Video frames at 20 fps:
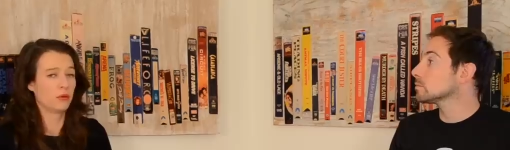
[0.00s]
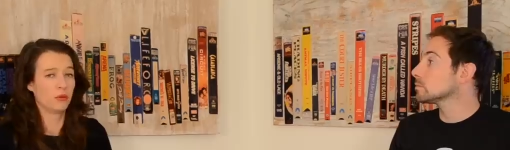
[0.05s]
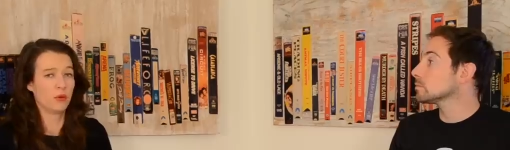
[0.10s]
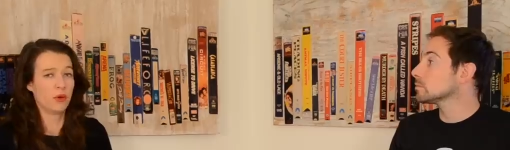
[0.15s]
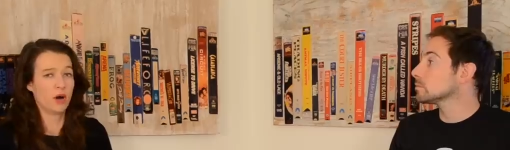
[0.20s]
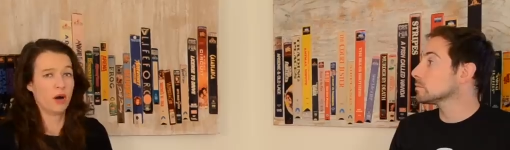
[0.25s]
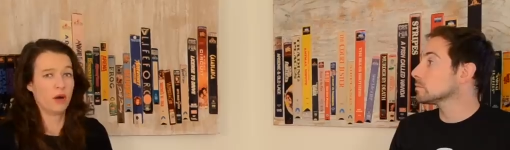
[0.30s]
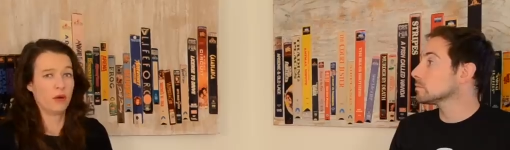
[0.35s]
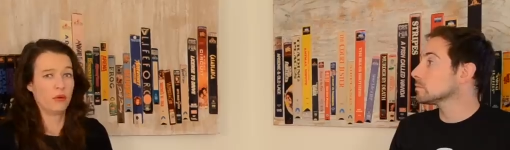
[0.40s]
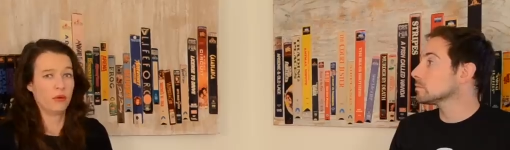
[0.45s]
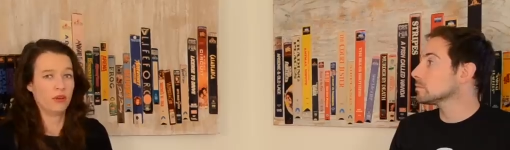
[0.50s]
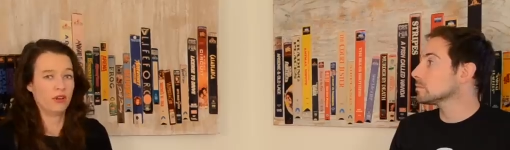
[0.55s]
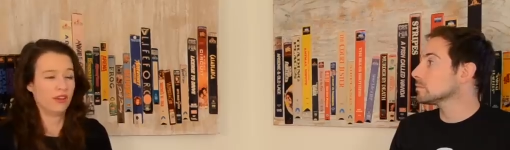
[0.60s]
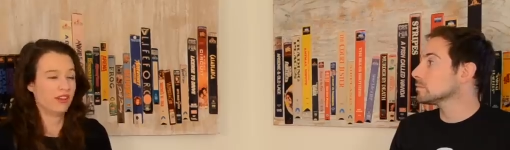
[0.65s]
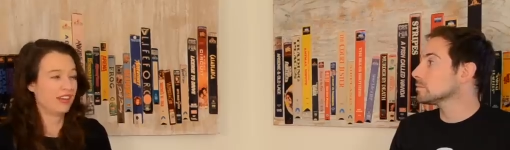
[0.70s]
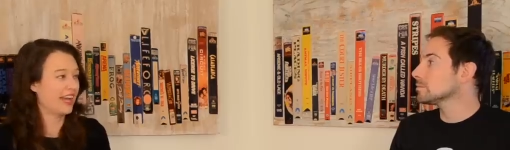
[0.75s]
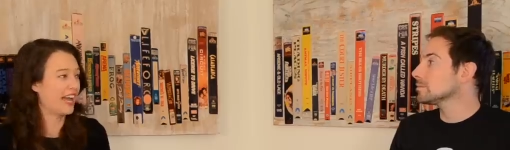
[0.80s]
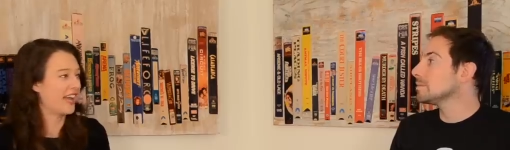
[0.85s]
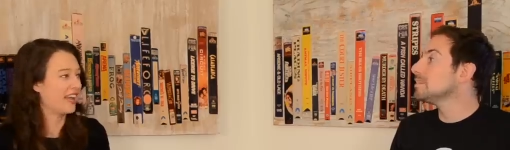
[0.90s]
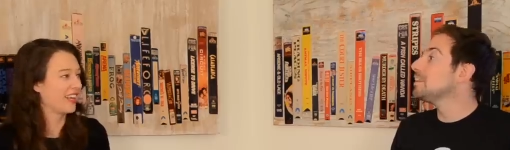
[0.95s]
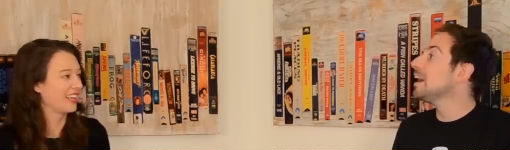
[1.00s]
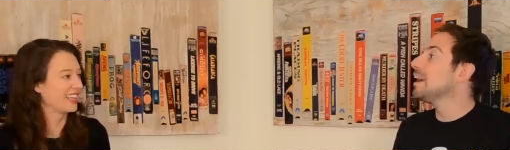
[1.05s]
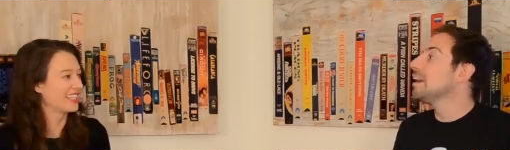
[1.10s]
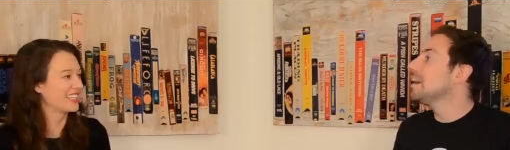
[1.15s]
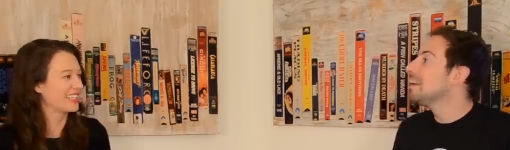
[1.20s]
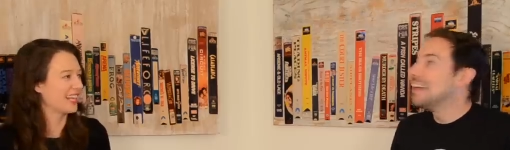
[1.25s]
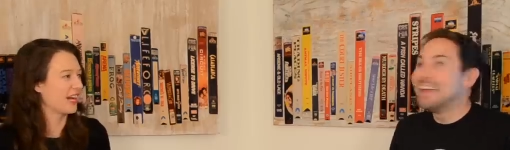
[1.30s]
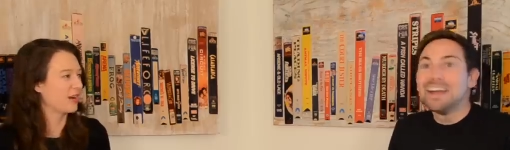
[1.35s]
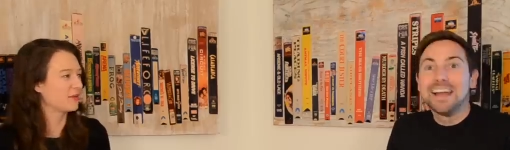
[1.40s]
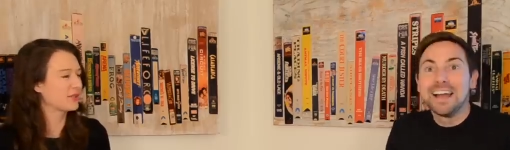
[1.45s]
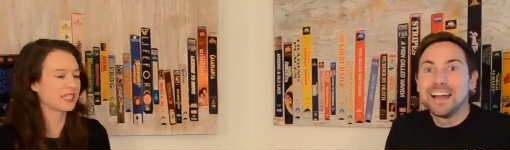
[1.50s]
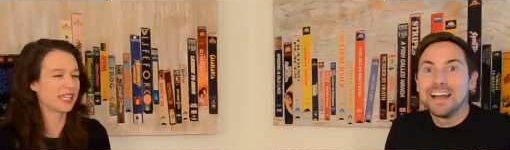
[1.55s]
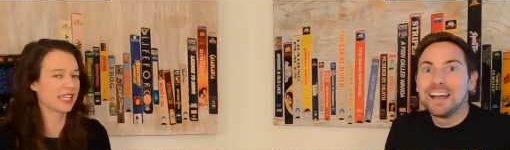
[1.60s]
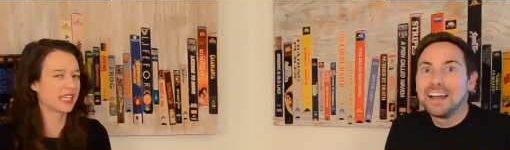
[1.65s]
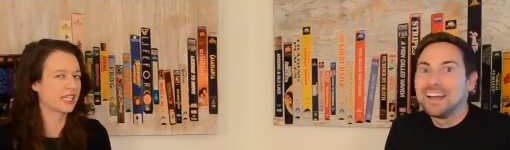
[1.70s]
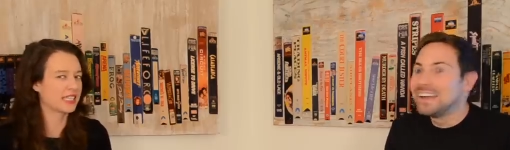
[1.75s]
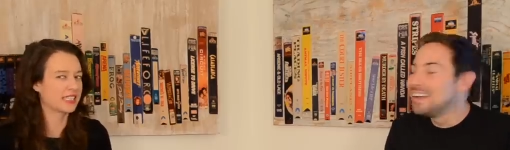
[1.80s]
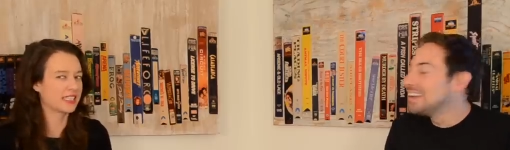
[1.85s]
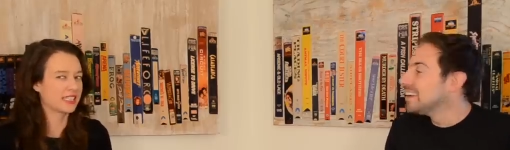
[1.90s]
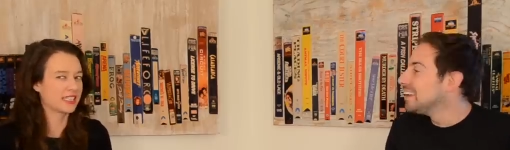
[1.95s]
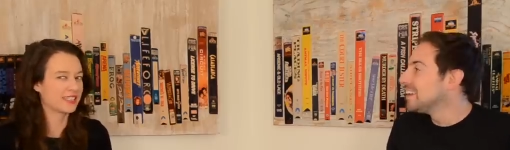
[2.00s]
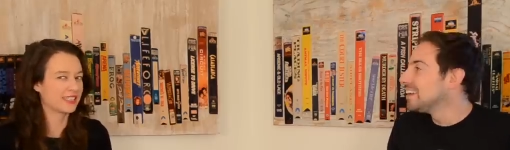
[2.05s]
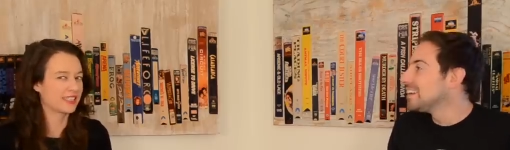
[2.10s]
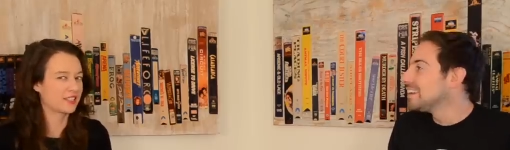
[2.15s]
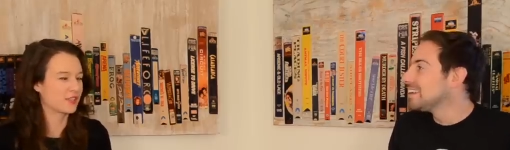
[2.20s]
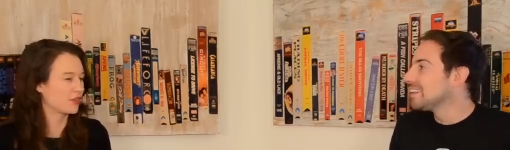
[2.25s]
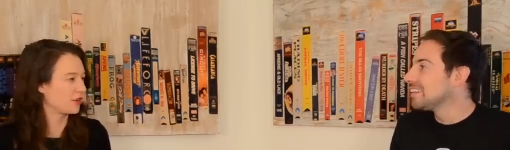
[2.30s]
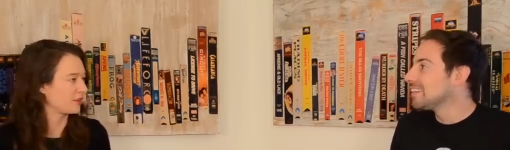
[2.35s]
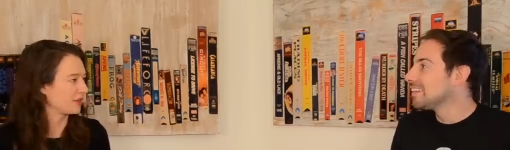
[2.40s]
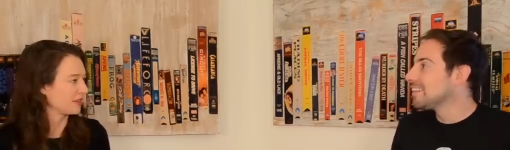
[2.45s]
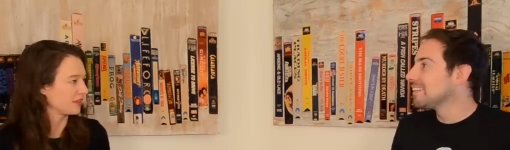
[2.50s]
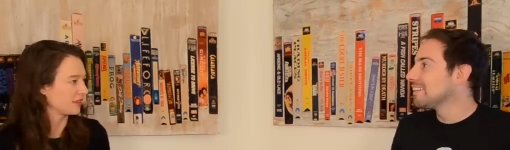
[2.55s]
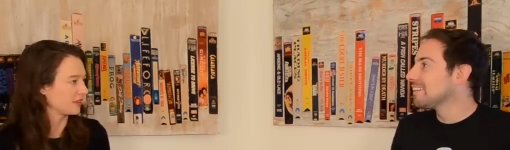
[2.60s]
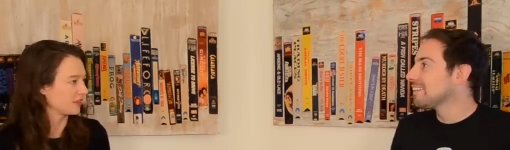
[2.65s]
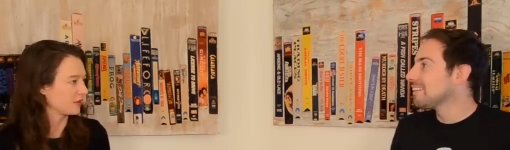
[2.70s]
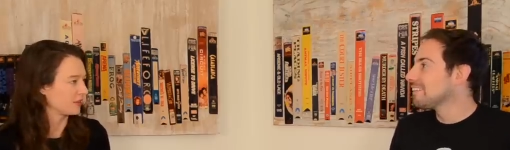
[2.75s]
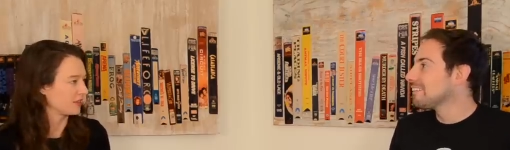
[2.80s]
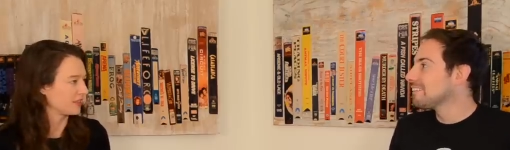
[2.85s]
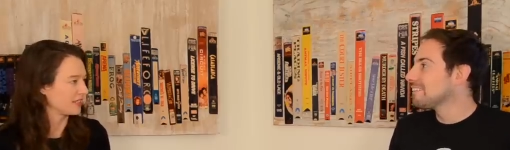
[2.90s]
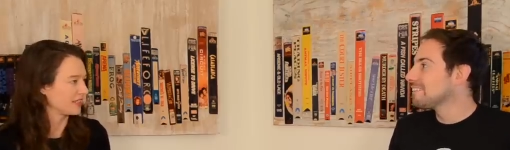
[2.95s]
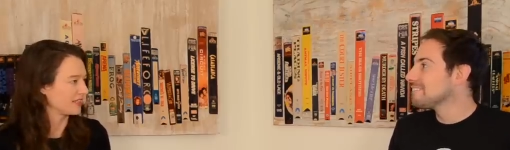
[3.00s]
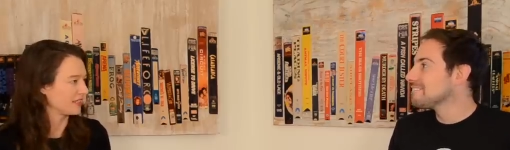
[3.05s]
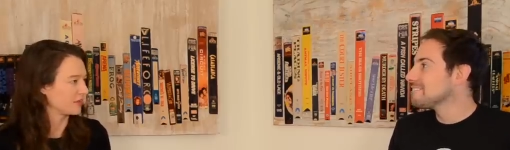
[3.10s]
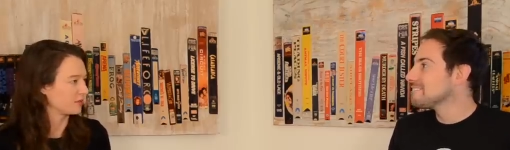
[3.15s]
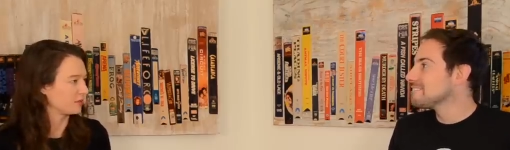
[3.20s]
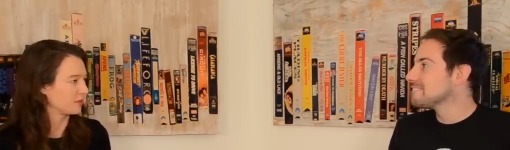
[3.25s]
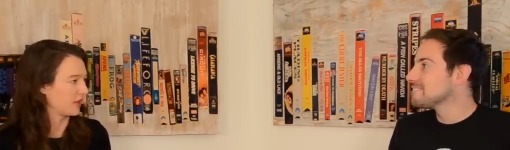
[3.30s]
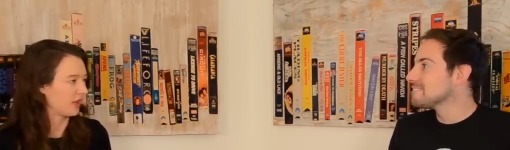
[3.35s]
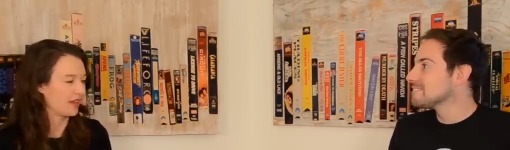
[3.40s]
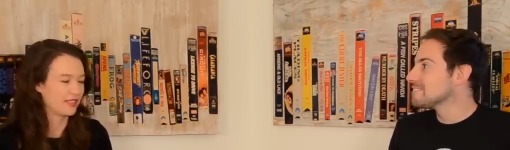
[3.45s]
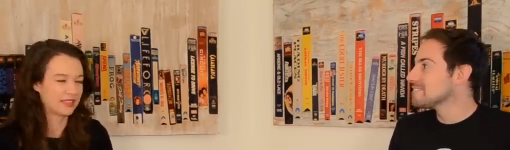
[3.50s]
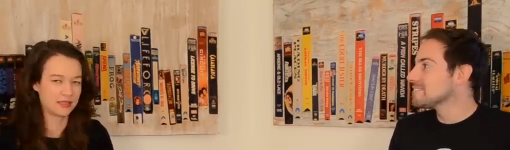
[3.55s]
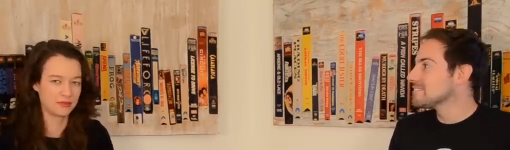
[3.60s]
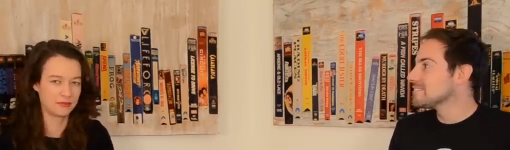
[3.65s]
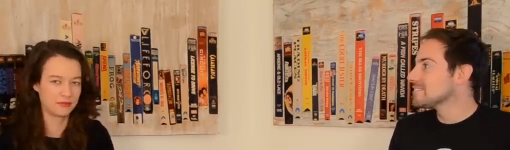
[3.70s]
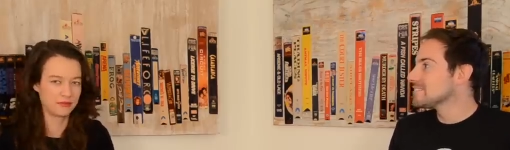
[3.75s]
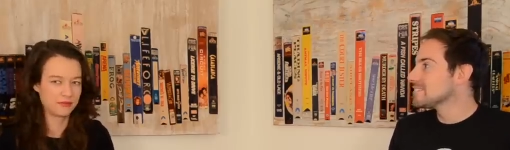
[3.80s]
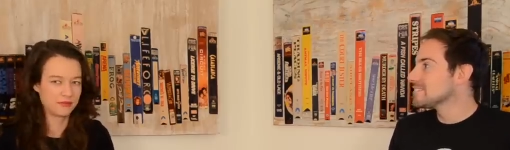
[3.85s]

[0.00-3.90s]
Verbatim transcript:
Speaker 1: Whoa. And yeah. I was like, is this a Joey Lawrence on Blossom